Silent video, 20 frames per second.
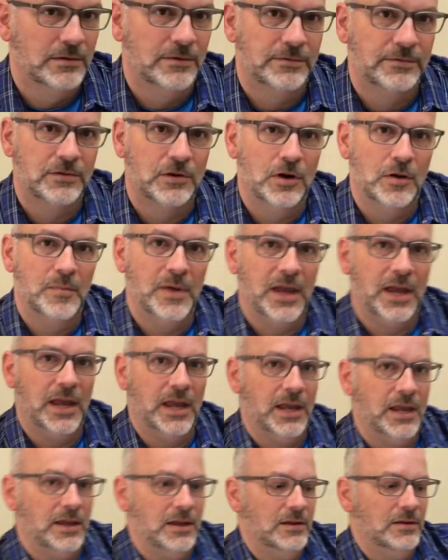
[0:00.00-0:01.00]
from
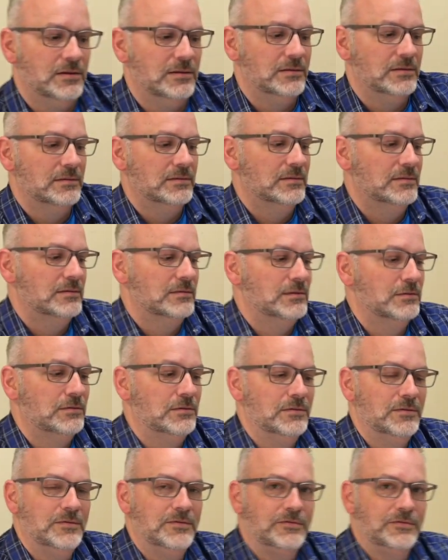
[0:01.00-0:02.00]
a
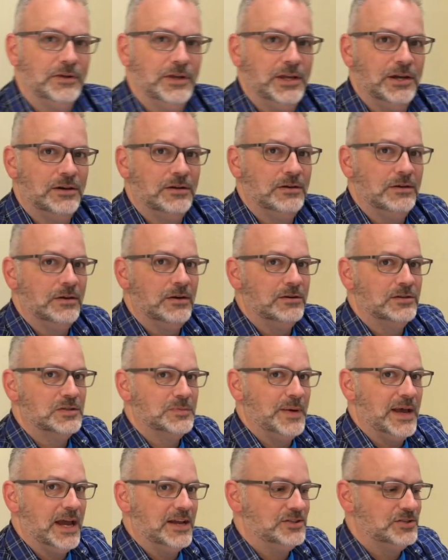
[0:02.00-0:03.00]
little freer or
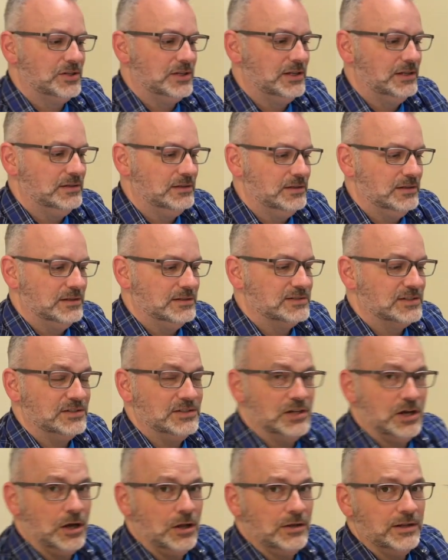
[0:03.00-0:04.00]
spatula. It's a
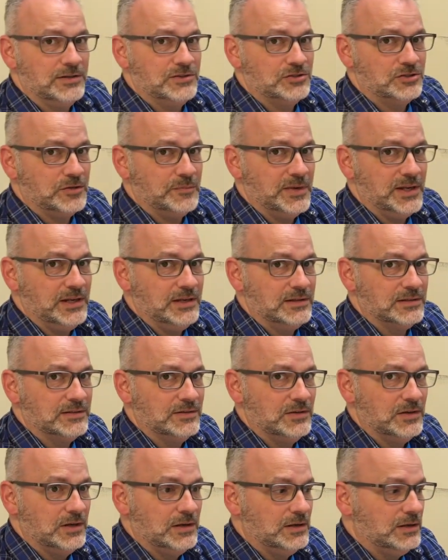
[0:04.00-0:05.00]
dull instrument,
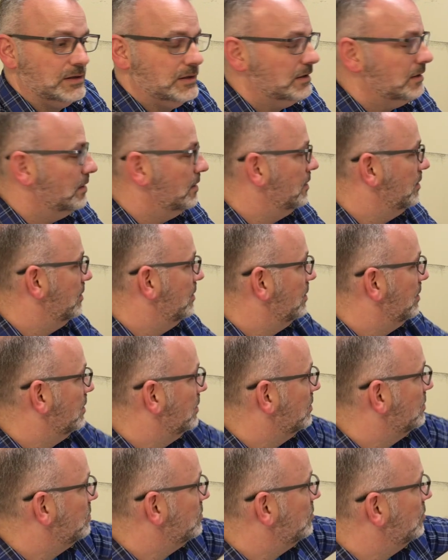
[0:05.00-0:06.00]

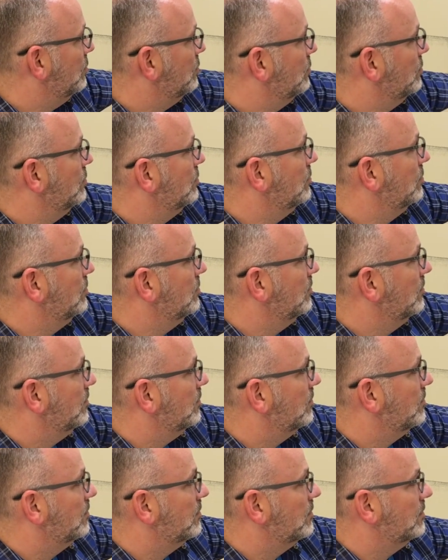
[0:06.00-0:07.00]
to
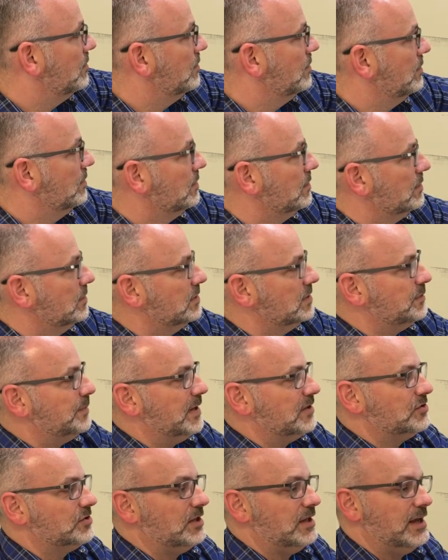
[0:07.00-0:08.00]

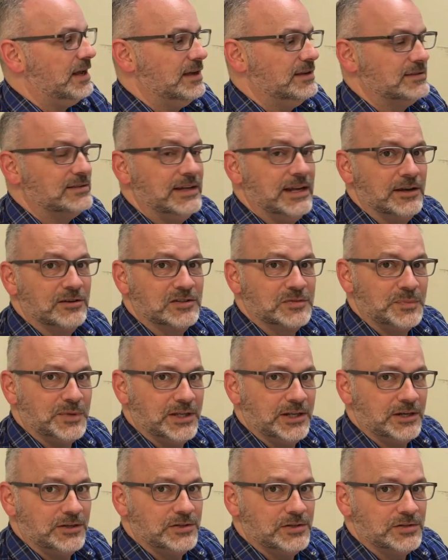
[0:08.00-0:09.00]
specialized nail
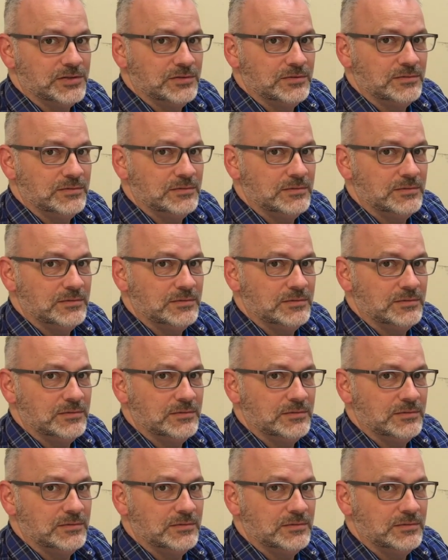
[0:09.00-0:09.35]
splitters.